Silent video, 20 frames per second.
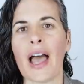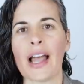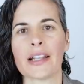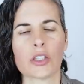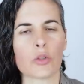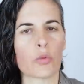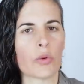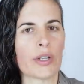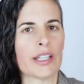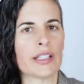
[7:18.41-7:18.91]

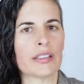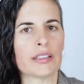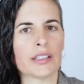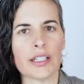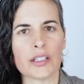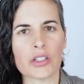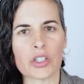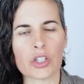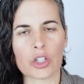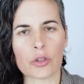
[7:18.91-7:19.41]
that's when it
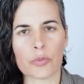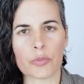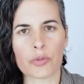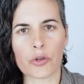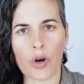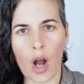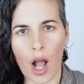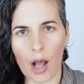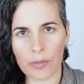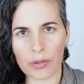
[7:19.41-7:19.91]
leads to
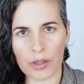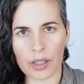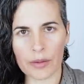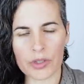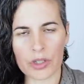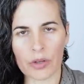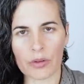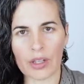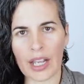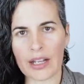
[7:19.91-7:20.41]

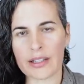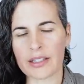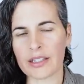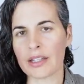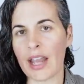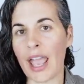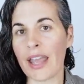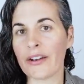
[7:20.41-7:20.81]
problems, okay?